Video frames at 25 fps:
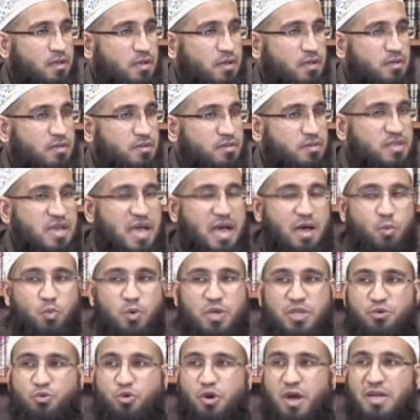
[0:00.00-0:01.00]
that we
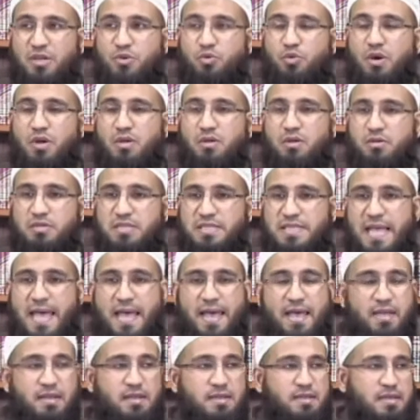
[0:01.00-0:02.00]
try to
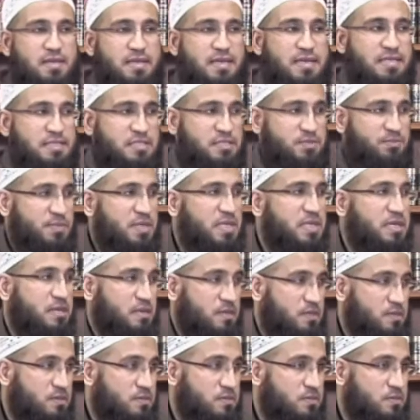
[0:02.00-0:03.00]
understand its
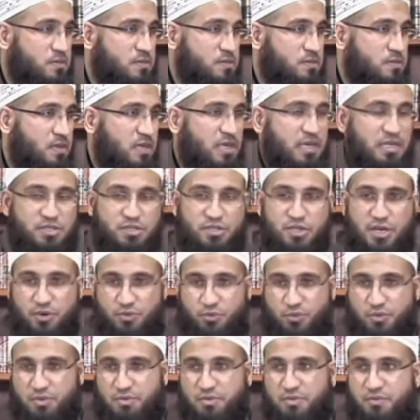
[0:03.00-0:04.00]
meanings in
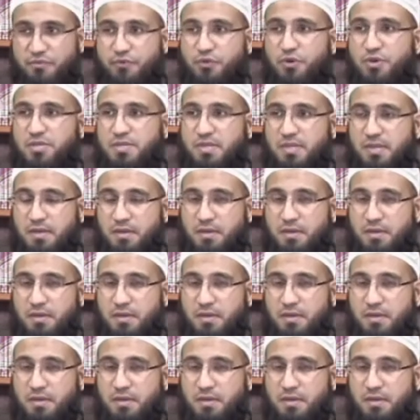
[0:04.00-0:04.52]
general, firstly.